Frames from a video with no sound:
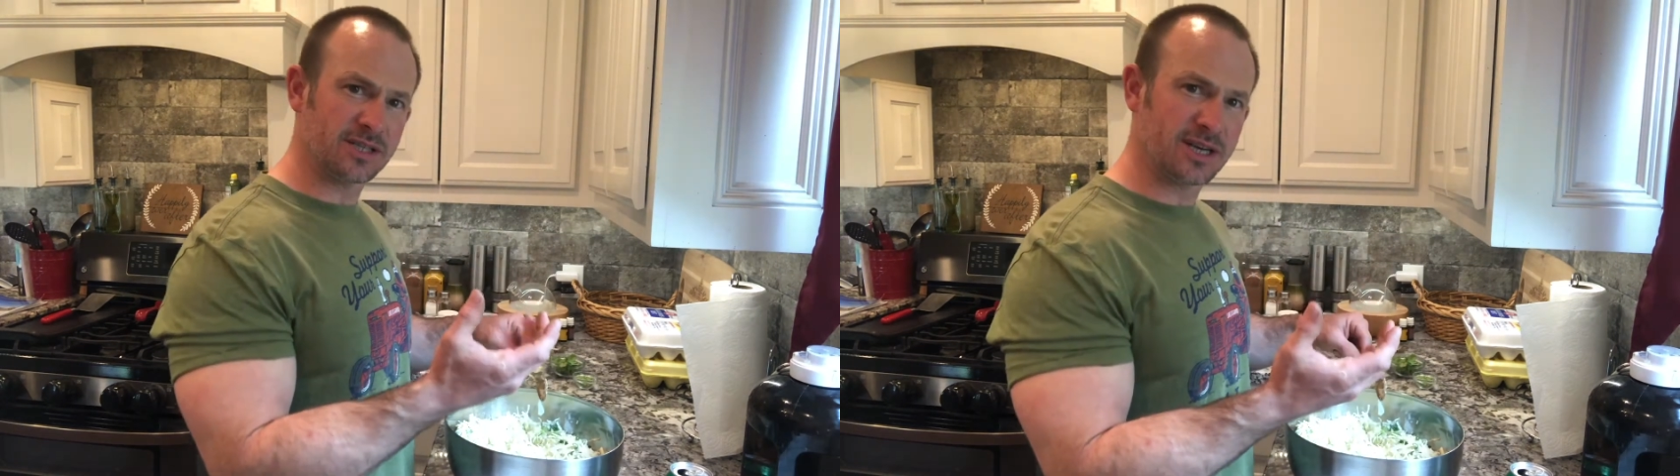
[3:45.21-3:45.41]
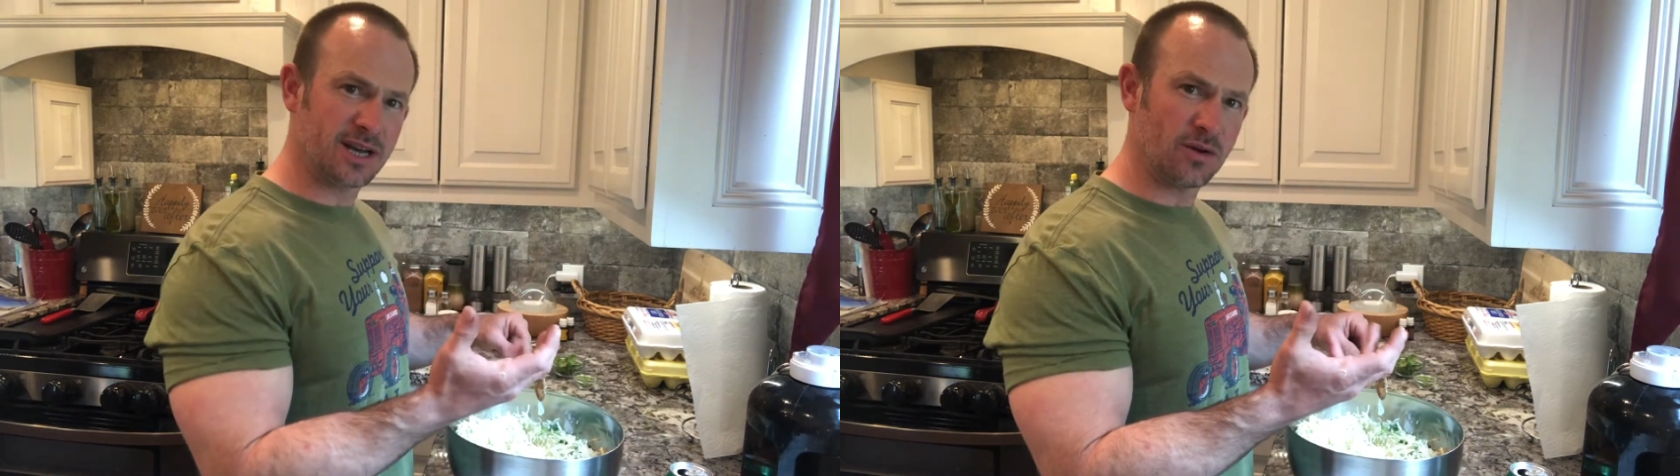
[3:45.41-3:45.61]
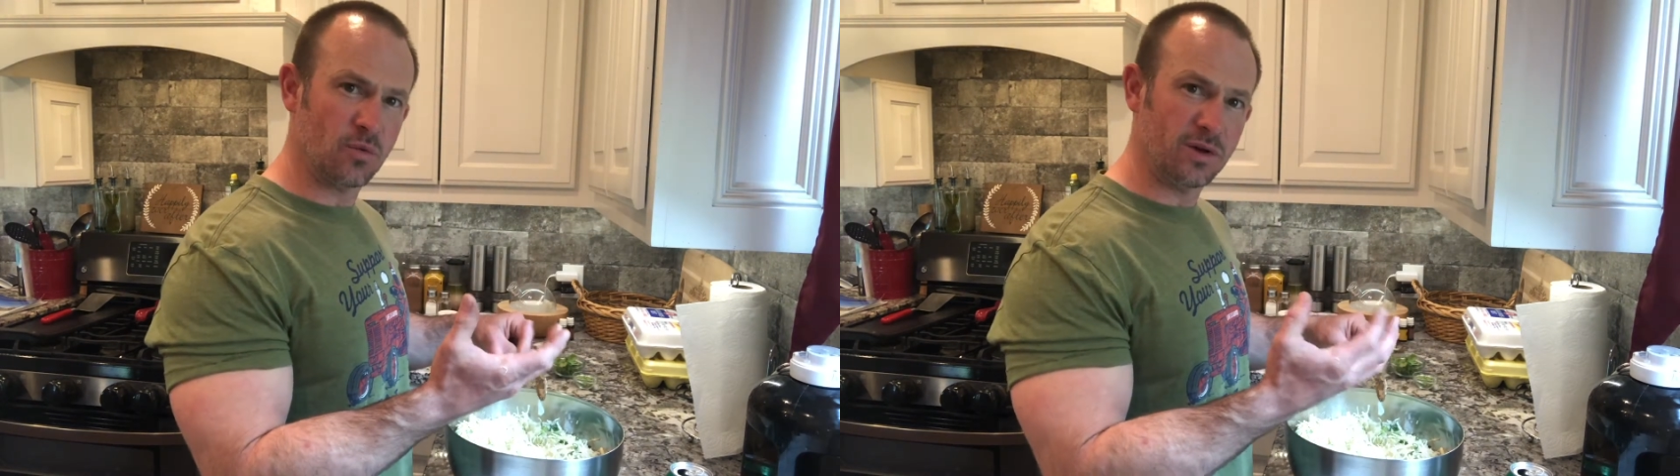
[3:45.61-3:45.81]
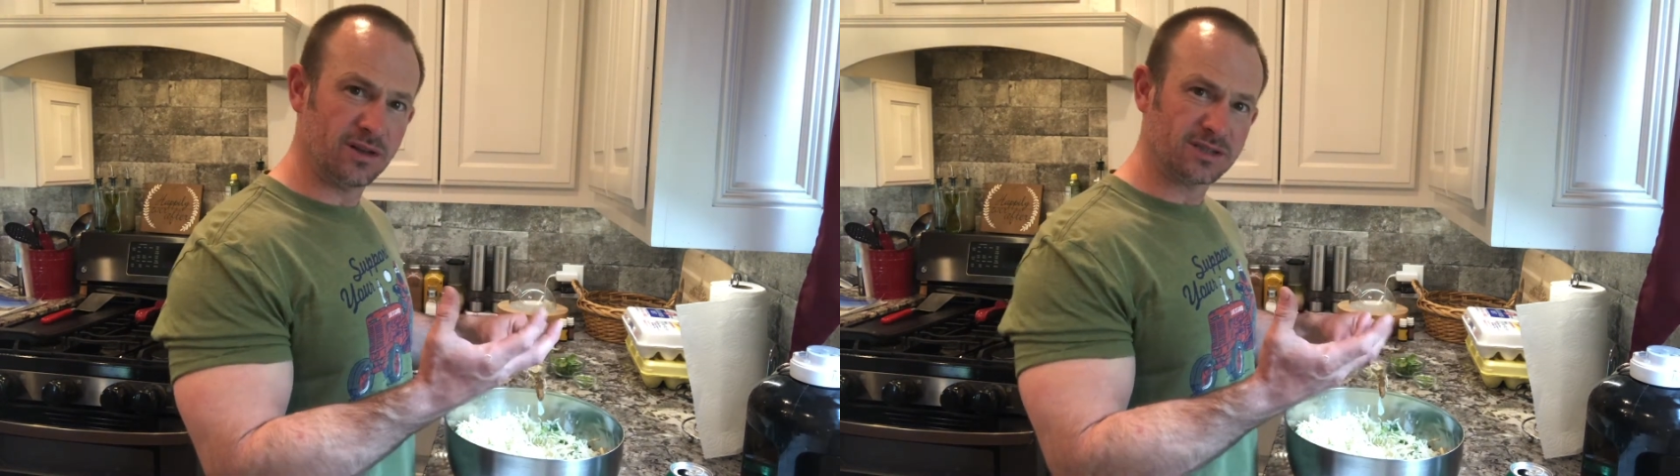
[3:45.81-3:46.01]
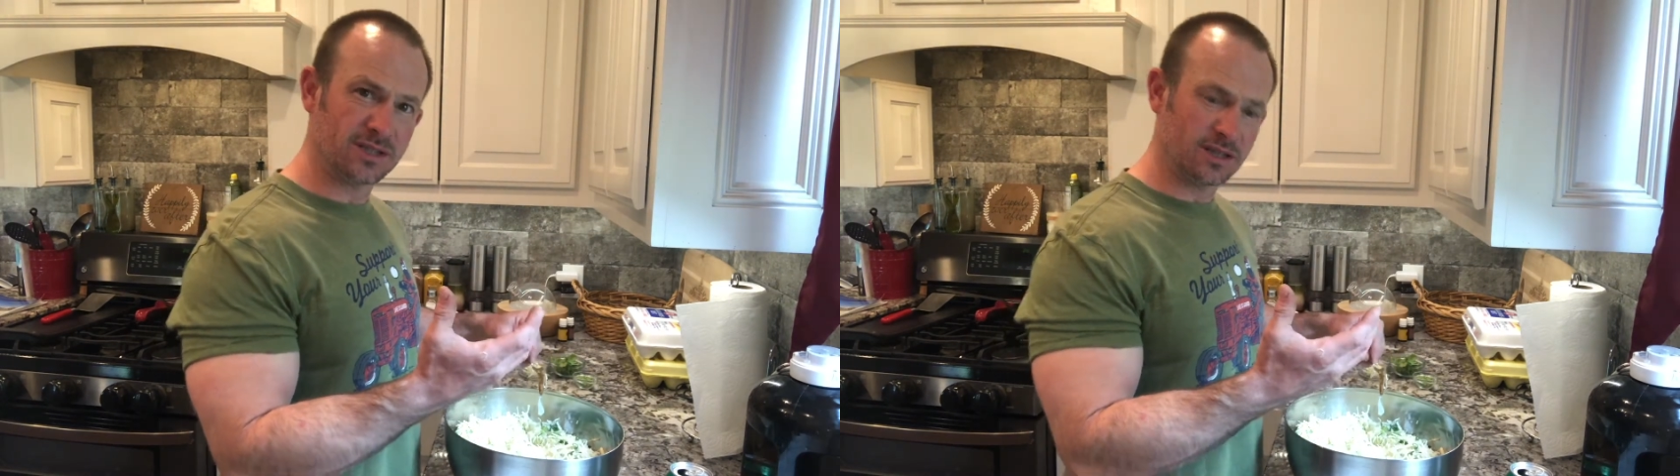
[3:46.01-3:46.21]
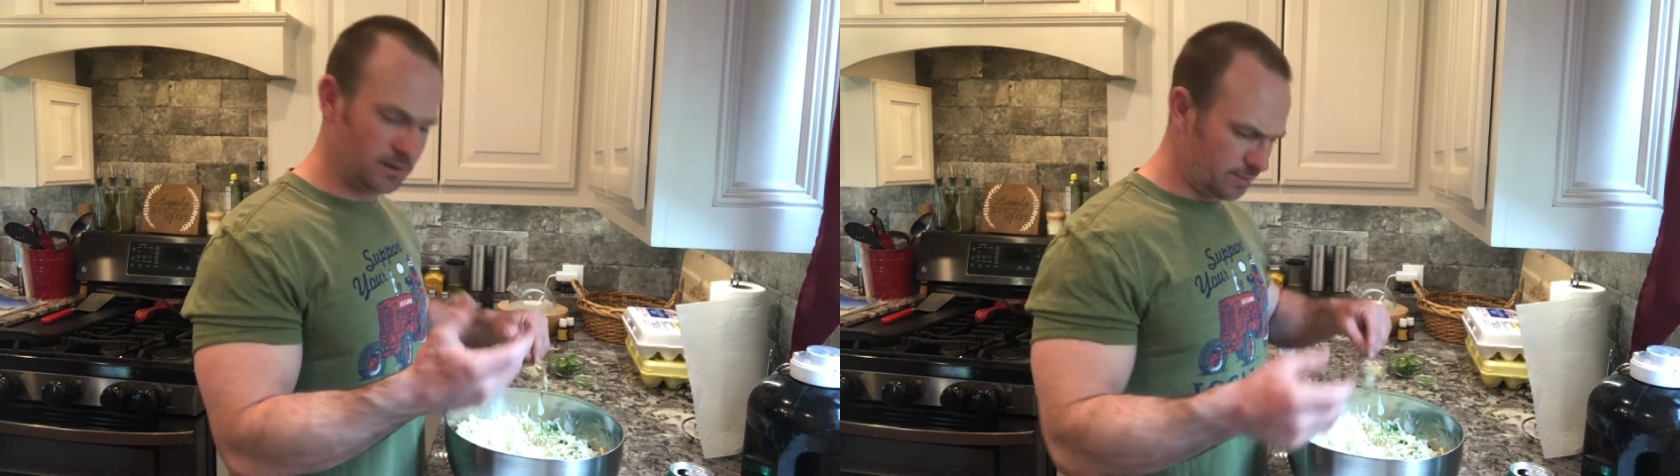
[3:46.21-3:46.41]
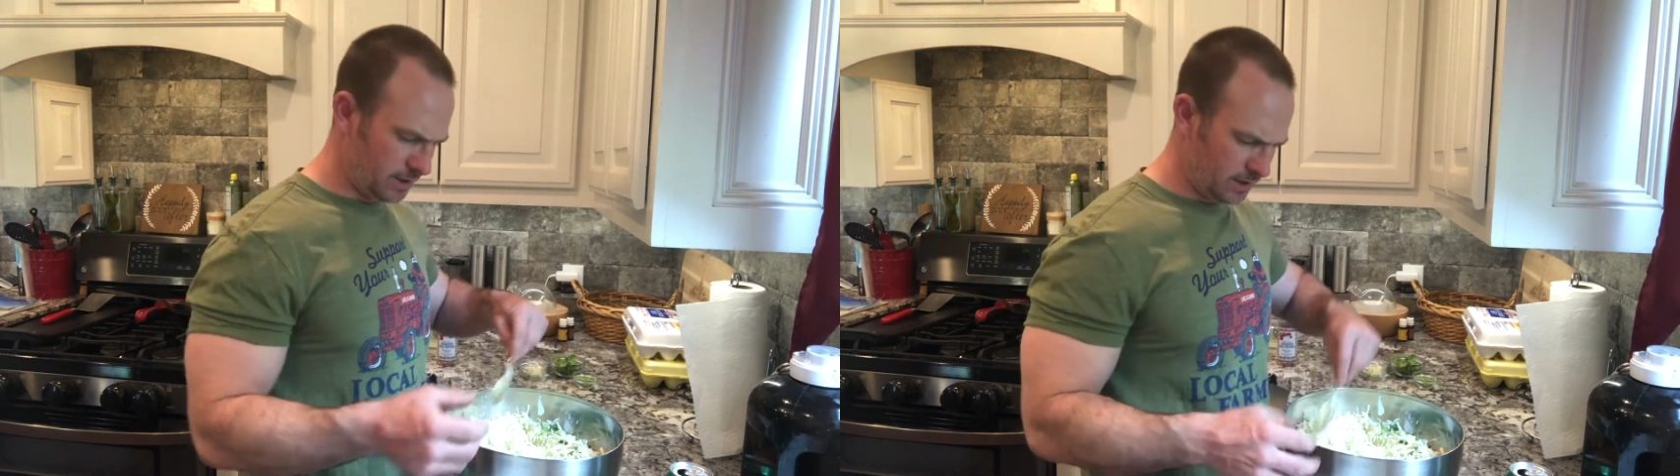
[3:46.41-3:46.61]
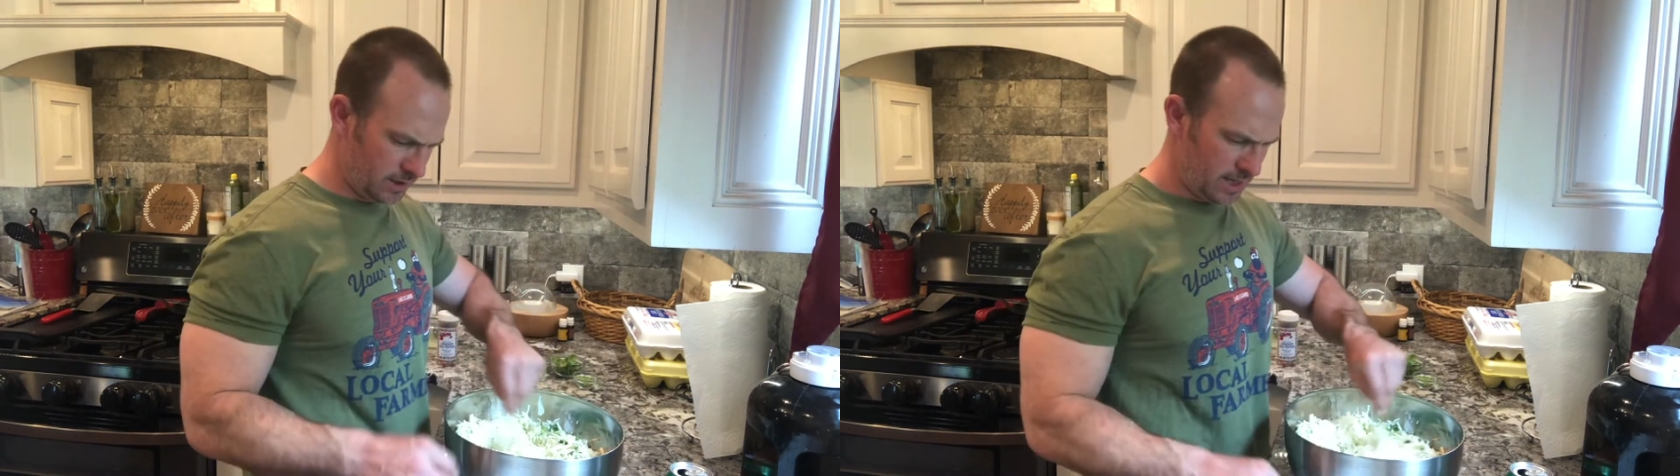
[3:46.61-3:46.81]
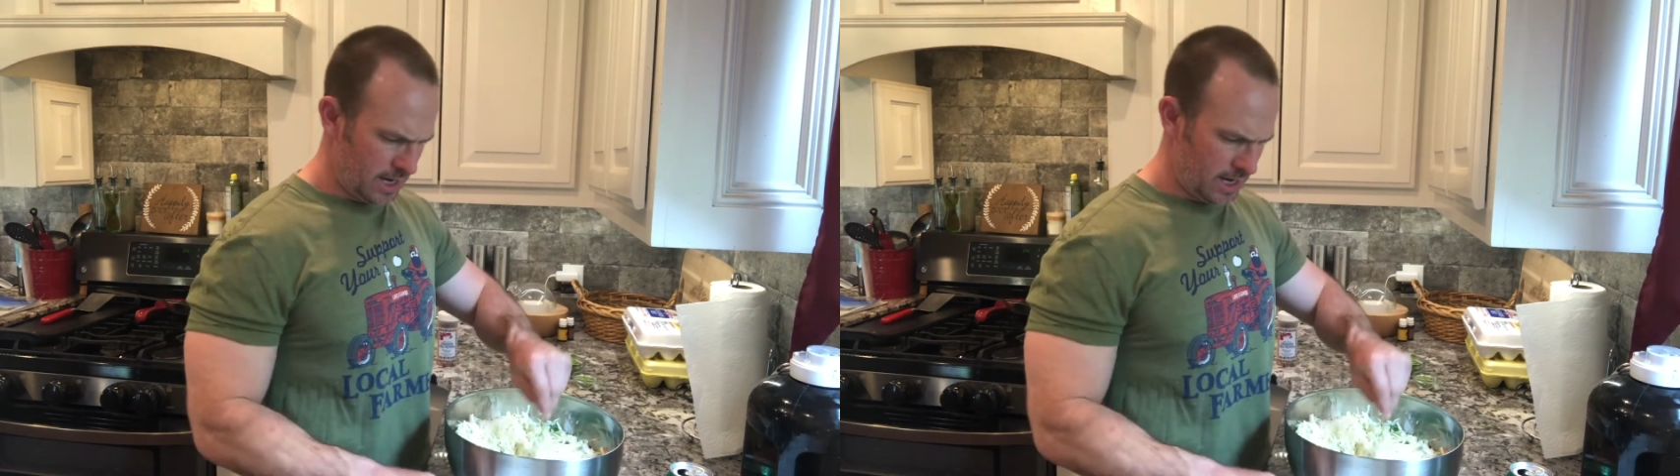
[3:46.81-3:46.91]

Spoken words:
to kind of wilt a little bit,